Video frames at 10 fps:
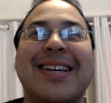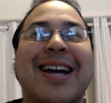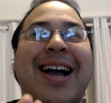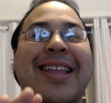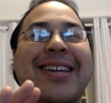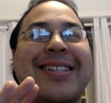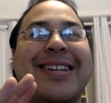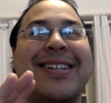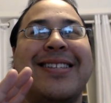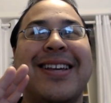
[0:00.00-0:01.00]
I think it's
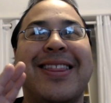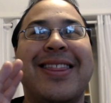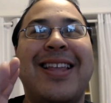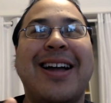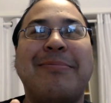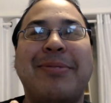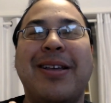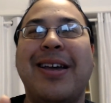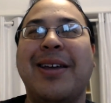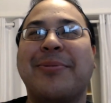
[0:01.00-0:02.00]
going to see a lot of
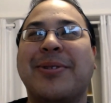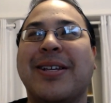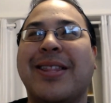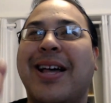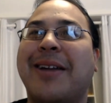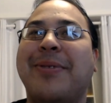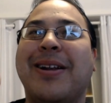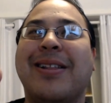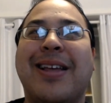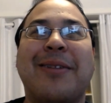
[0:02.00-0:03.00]
play. It will see a lot of play
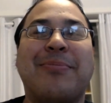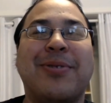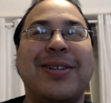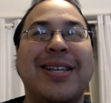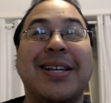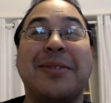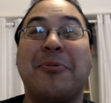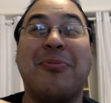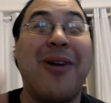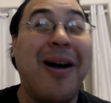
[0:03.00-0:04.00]
in a lot of priest decks. Will
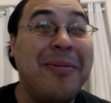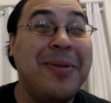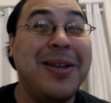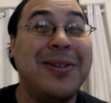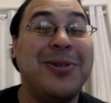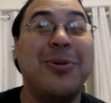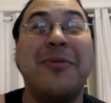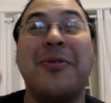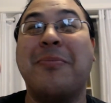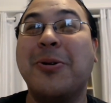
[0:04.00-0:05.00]
probably be a 2
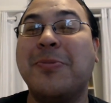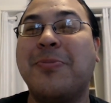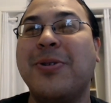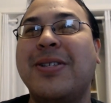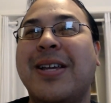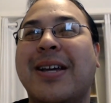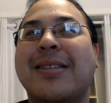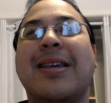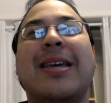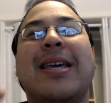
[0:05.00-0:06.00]
of in most priest decks.
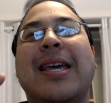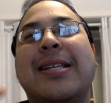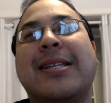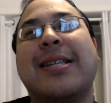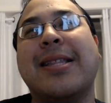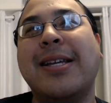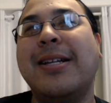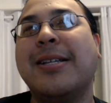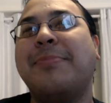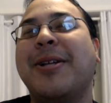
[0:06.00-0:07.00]
It's just a little
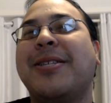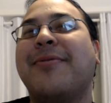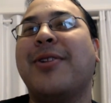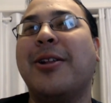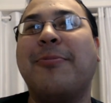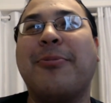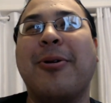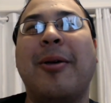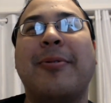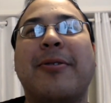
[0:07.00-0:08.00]
expensive and a little
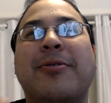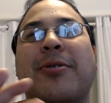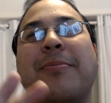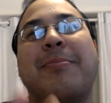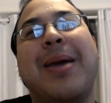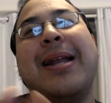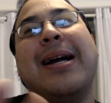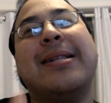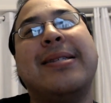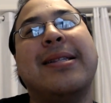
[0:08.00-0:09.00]
prohibitive, so it may
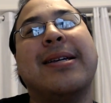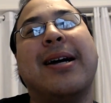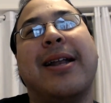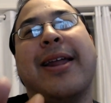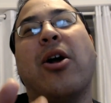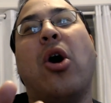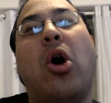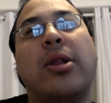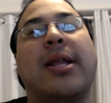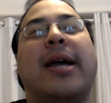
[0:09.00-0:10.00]
not see the cut in
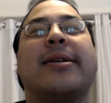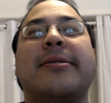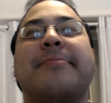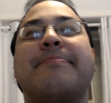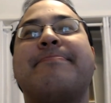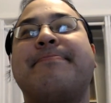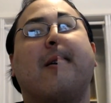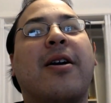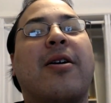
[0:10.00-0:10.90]
all decks. All